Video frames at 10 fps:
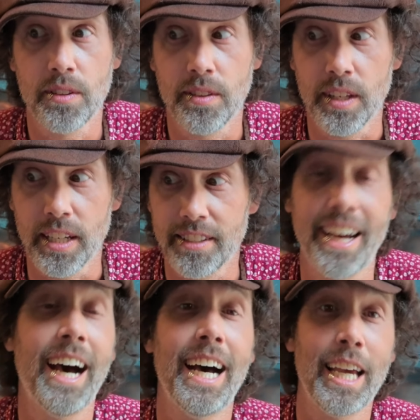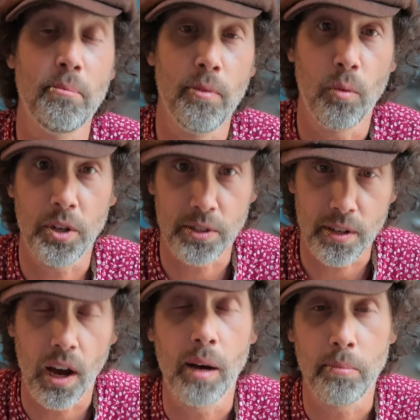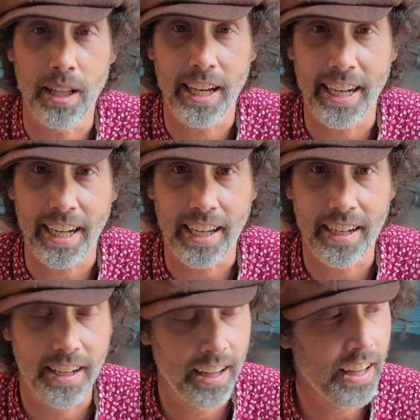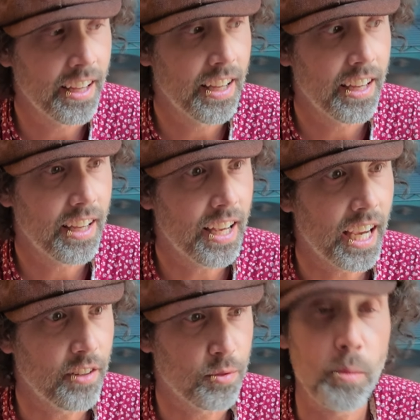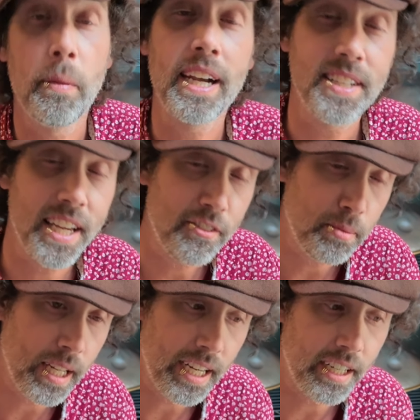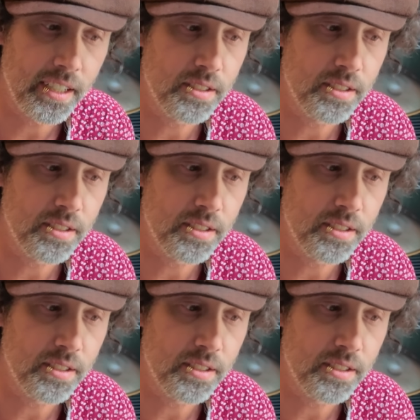the time when you're not playing it. And for meditative players,